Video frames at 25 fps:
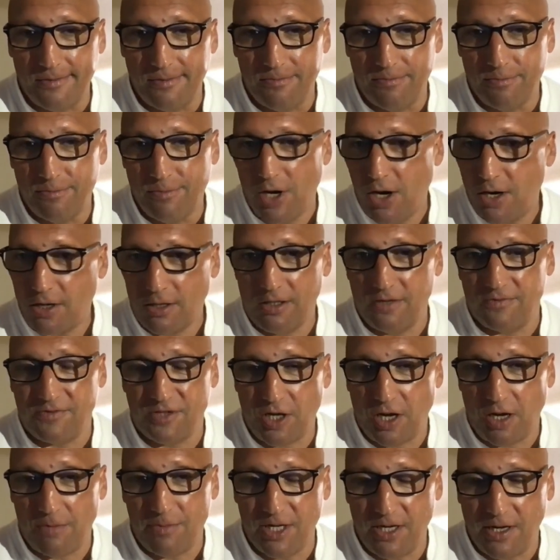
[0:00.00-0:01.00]
model of
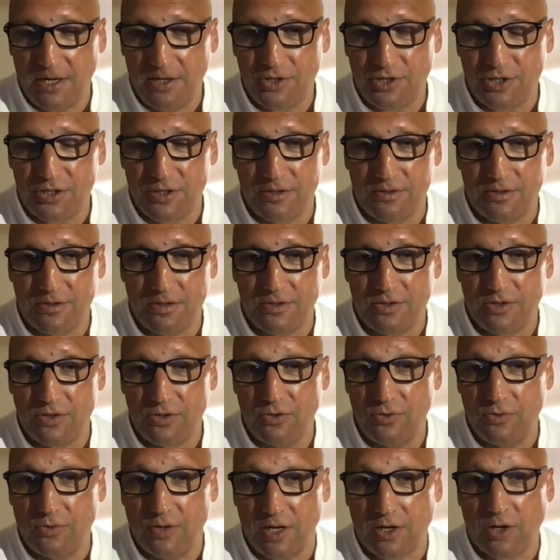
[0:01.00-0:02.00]
domination
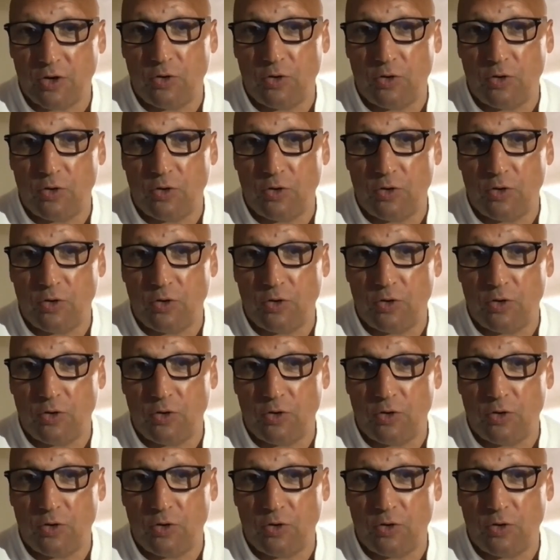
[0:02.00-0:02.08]
to a